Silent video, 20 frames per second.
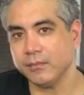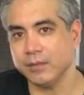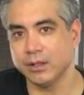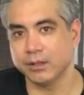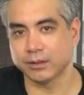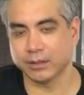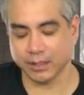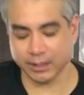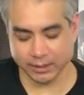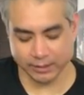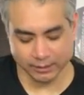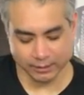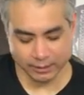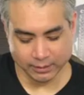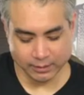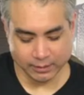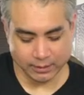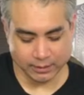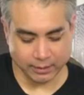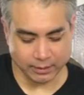Okay,
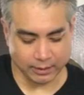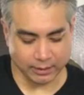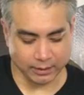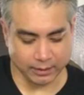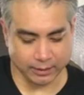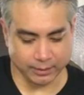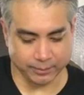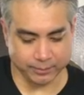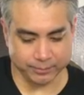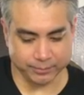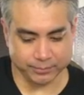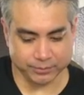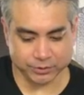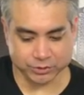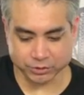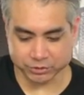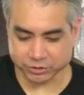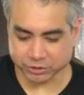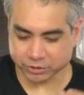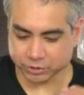
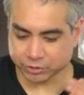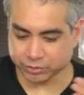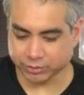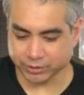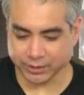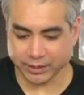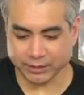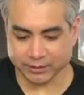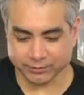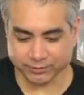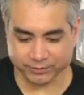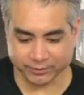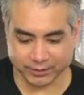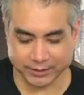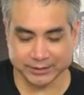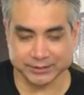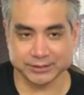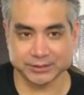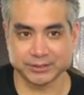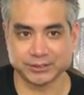so just create your
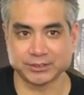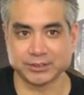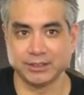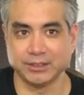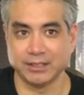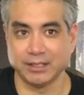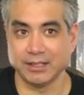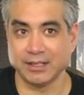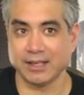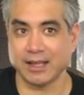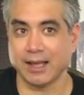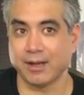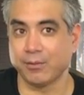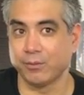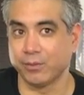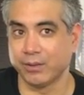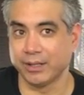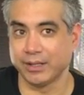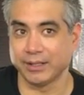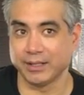phrases in that
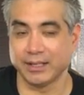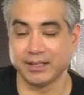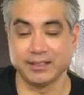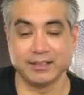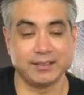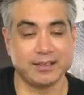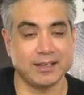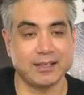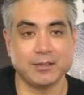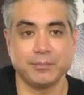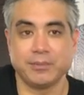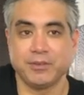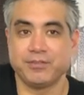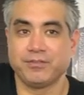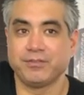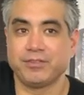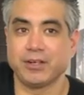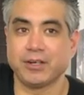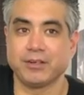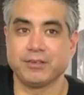way, and they can be
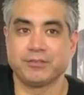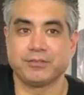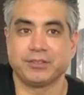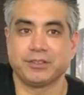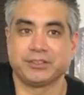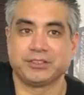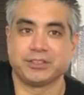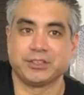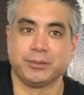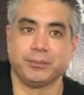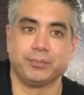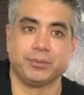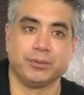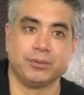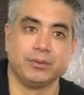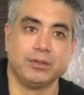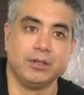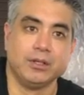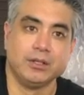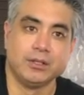very, very
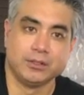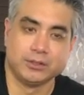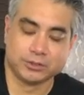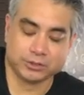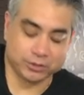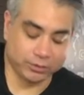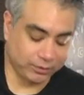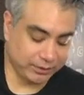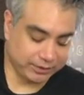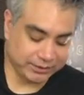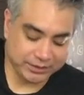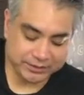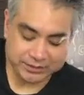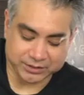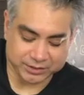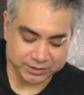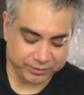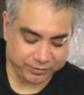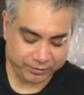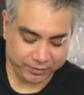simple. So like this
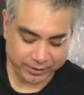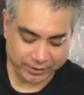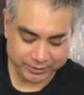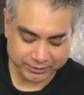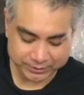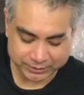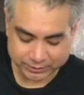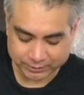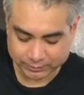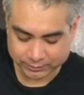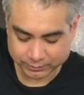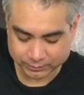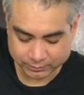is a phrase,